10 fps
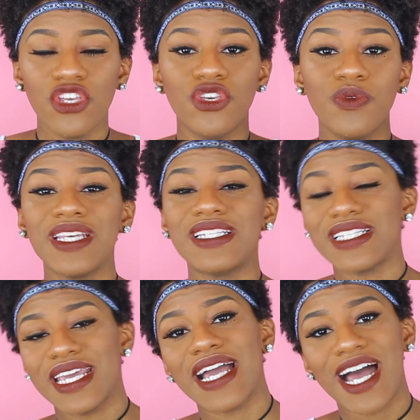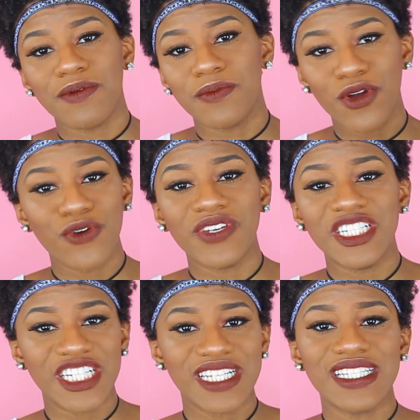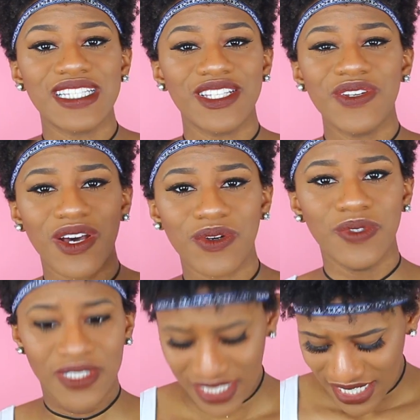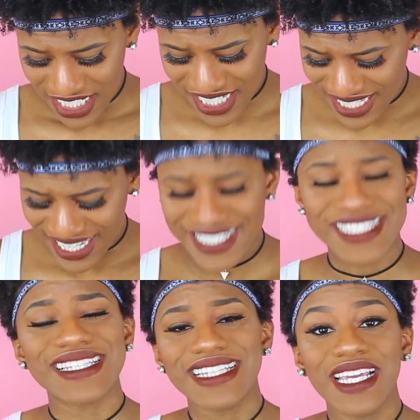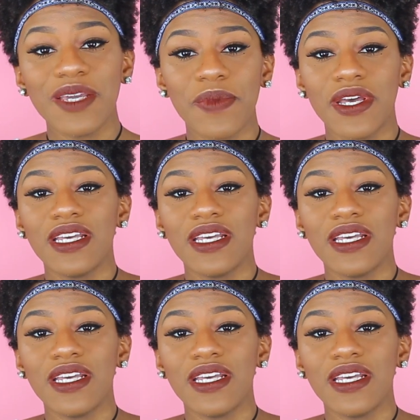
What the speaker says: you need to take ibuprofen just to get to sleep,